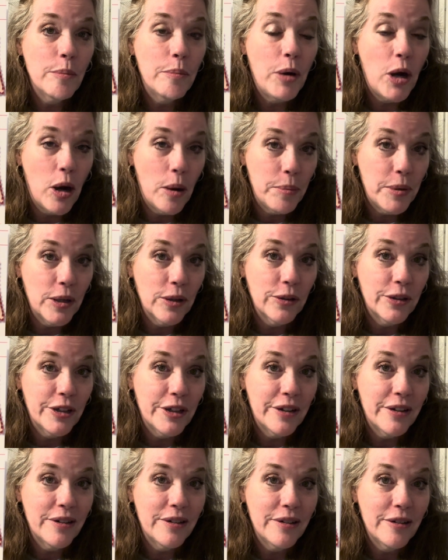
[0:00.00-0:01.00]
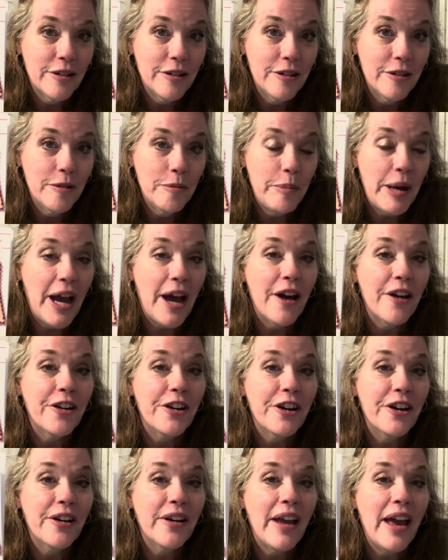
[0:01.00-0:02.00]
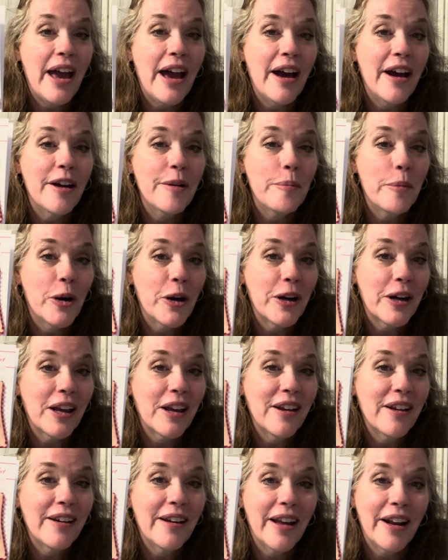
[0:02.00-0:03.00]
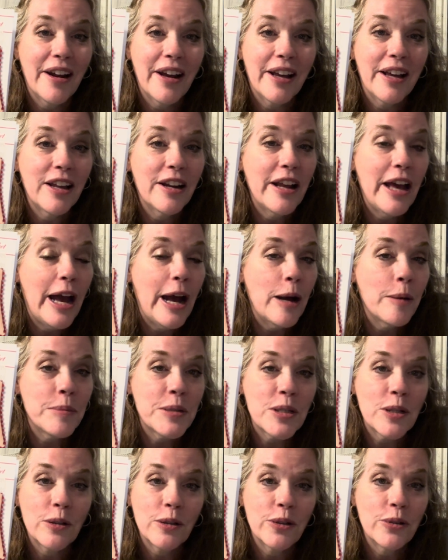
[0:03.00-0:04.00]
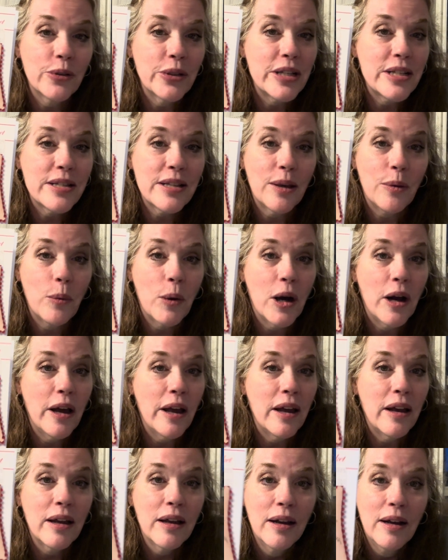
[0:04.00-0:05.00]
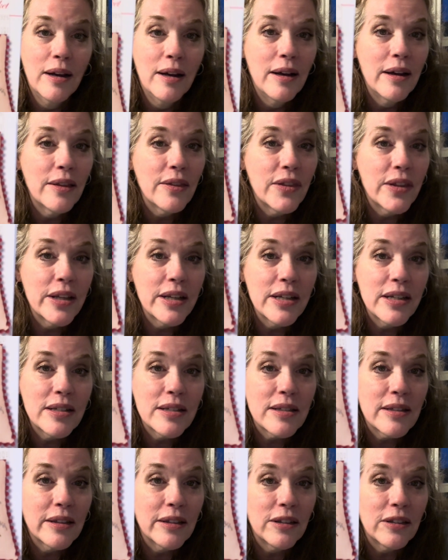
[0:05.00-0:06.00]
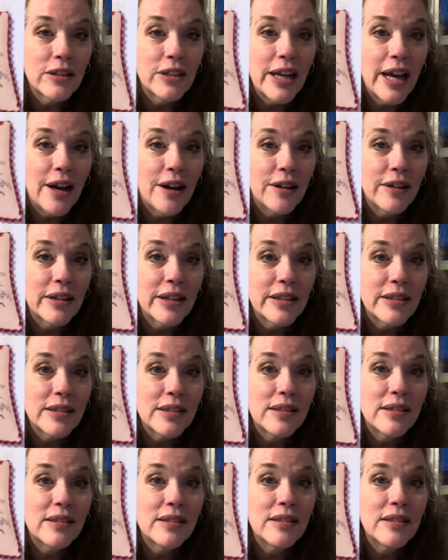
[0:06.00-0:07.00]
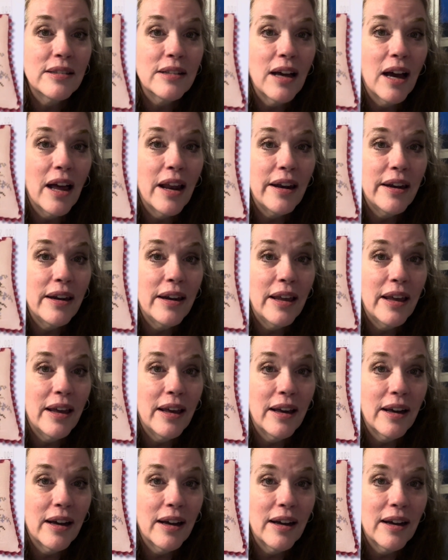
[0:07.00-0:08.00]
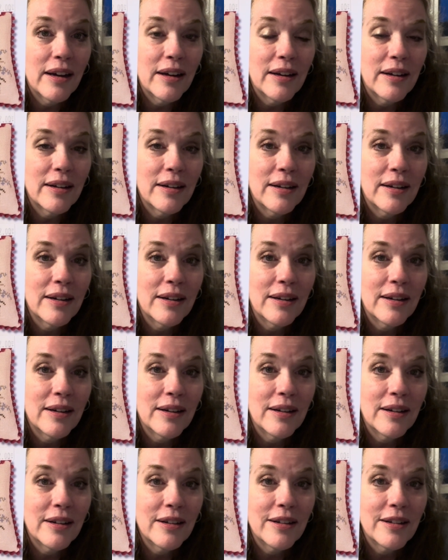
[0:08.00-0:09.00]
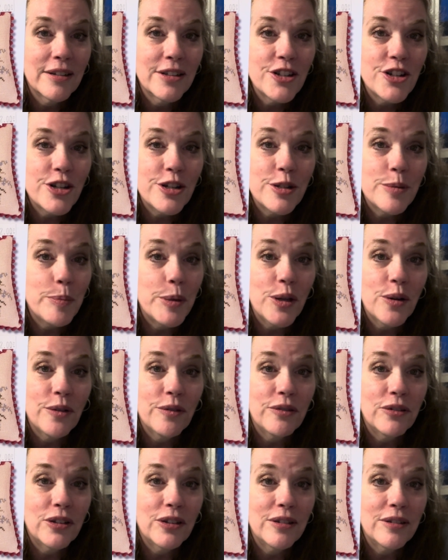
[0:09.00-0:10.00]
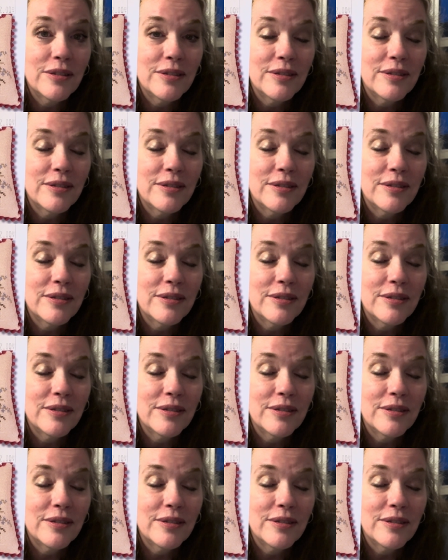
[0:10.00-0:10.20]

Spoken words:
popular pattern at market, and I can absolutely see why. This little gal is stunning. She's beautiful.